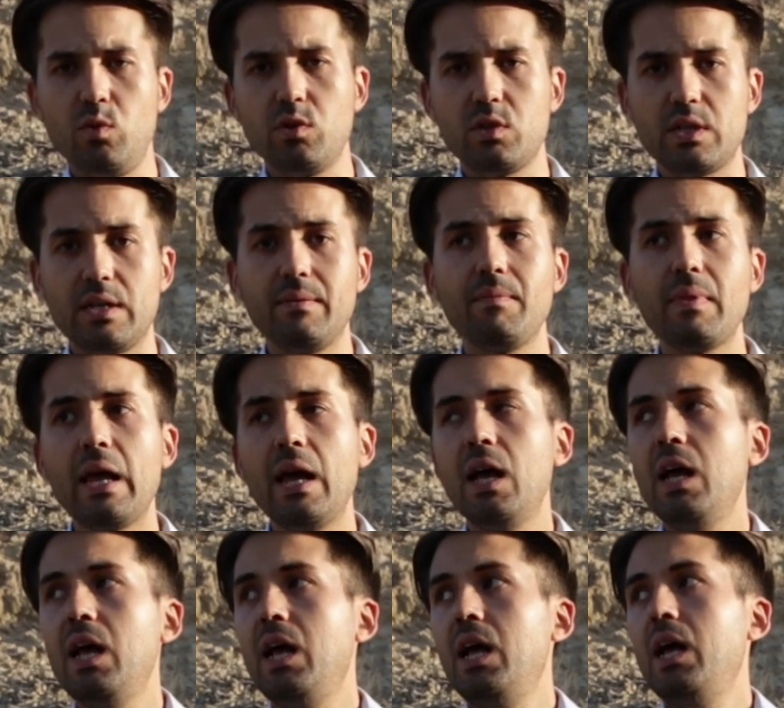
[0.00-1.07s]
water.
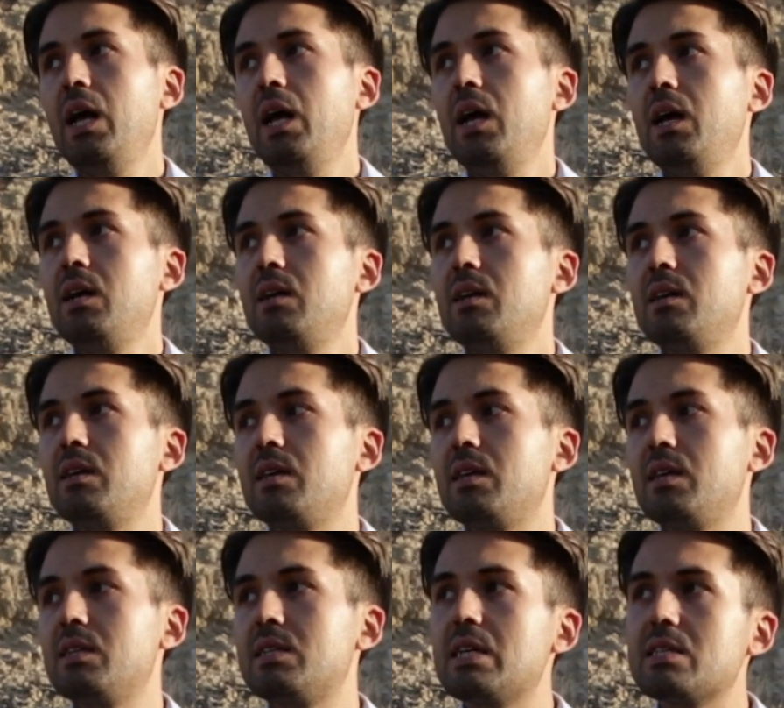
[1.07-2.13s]

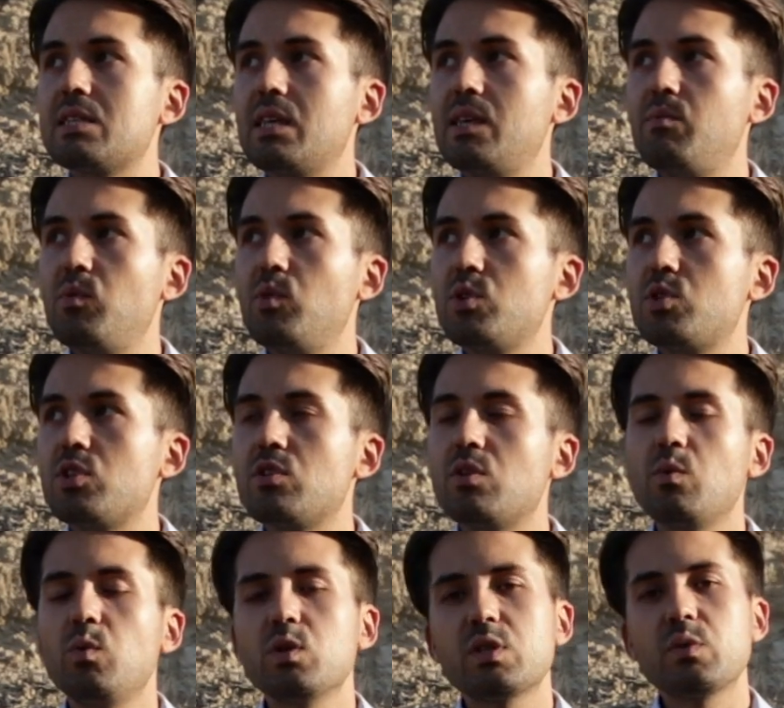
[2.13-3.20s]
It doesn't keep moisture in
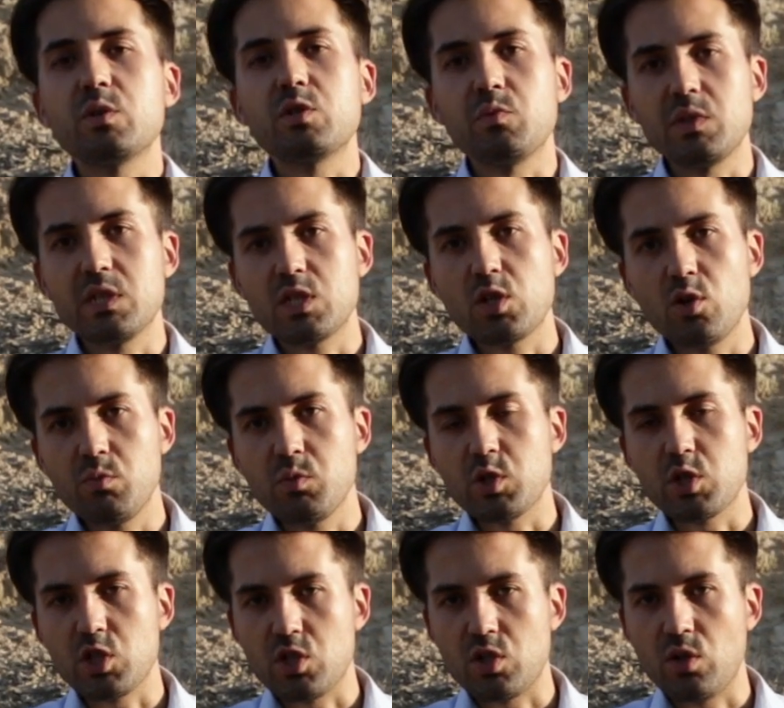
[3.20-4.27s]
the water, which means
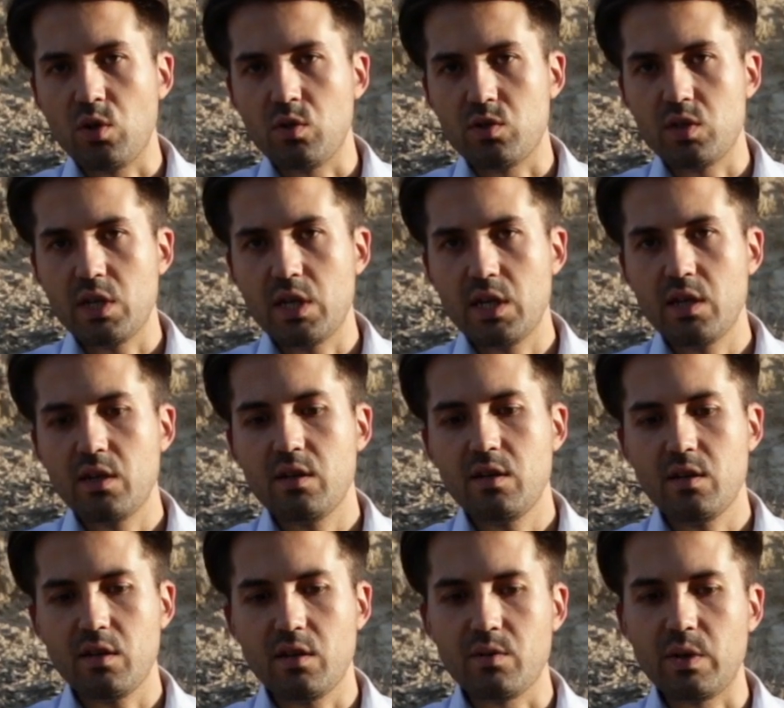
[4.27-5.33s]
humus is not
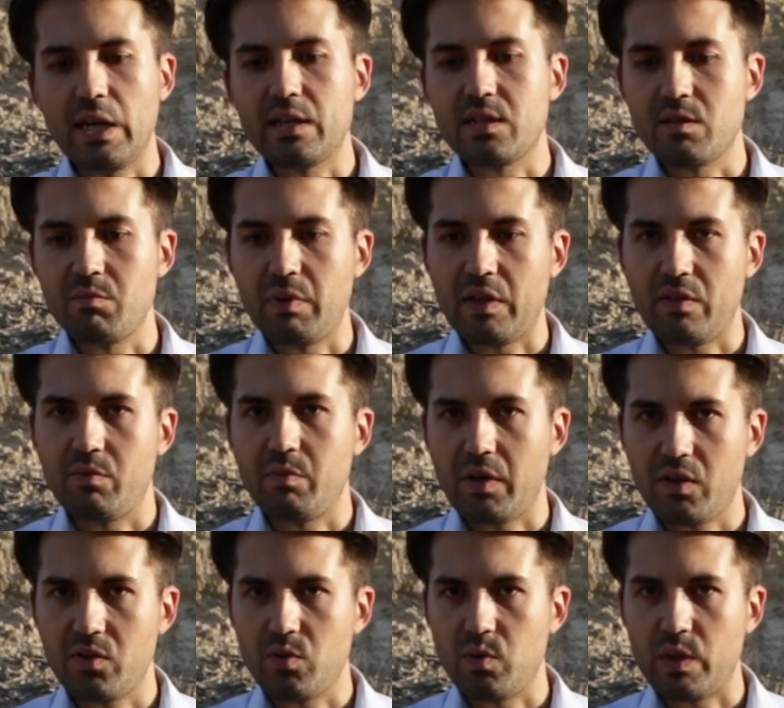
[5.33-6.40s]
created by the
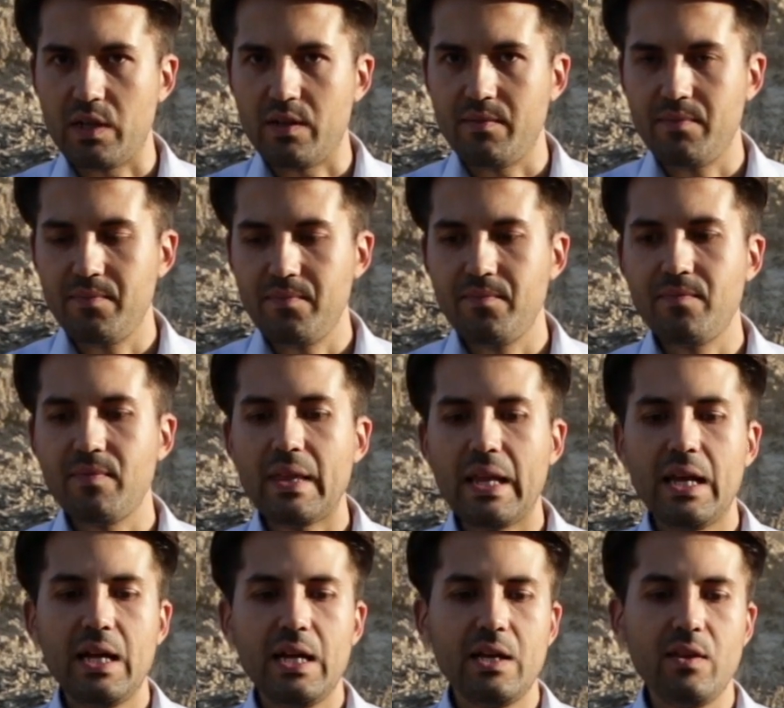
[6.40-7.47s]
bacteria.
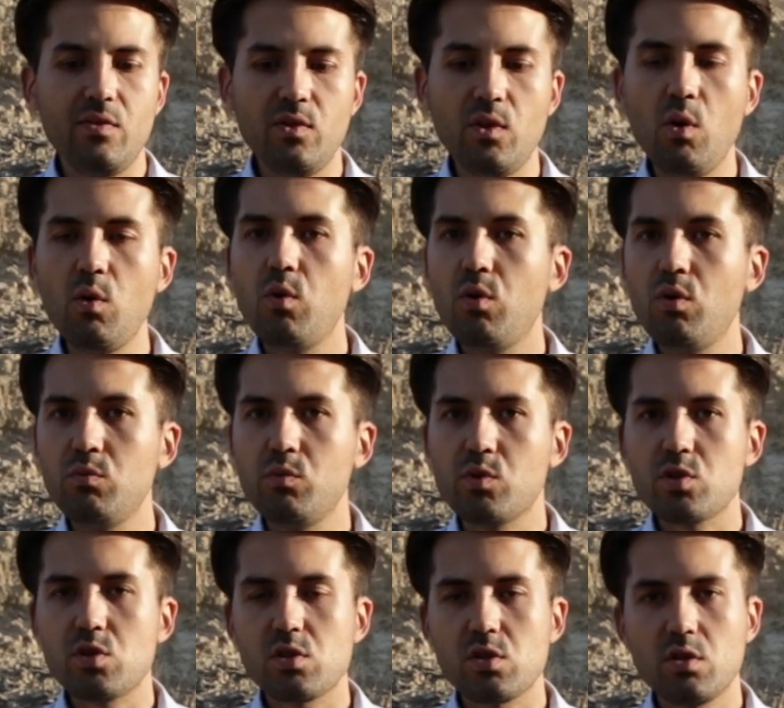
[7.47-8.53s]
No
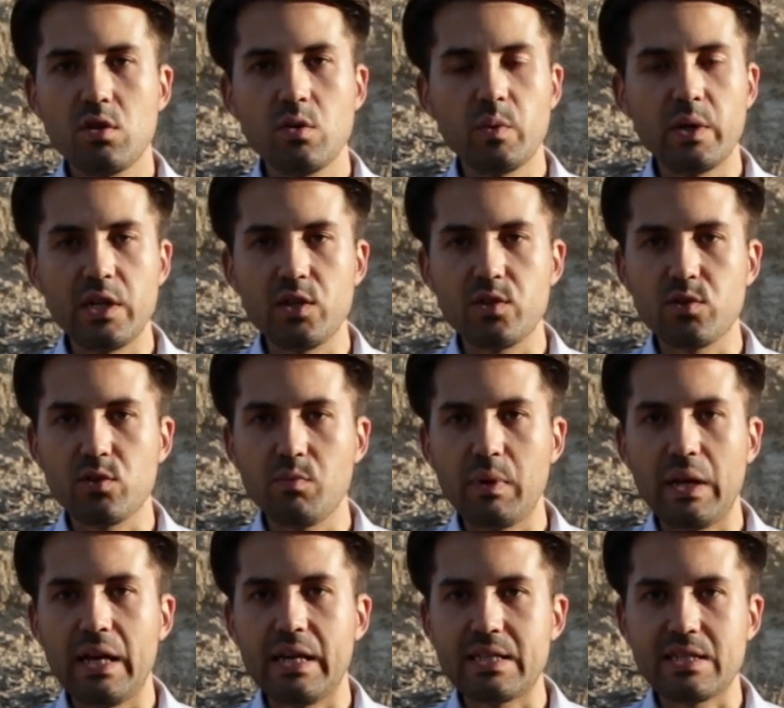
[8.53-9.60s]
humus, we need to
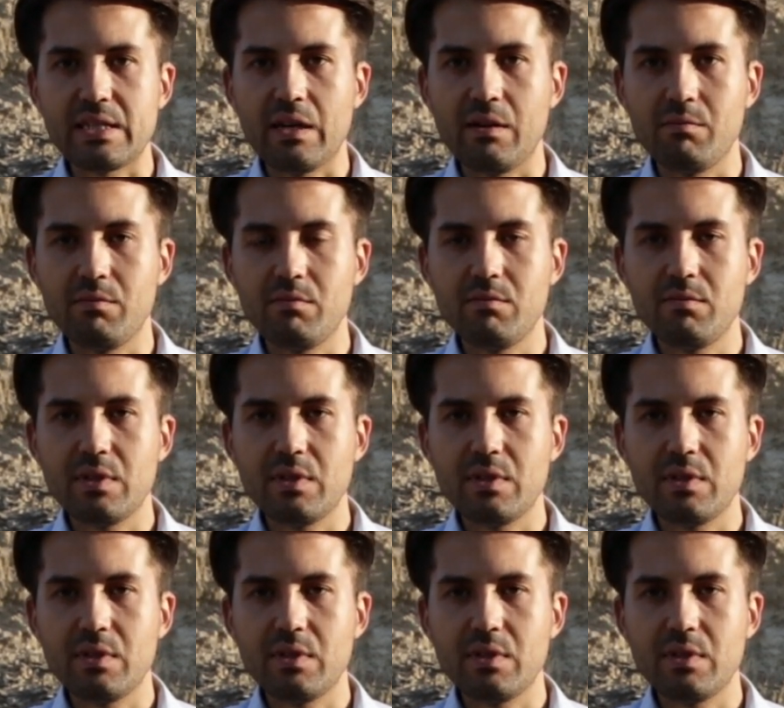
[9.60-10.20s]
apply some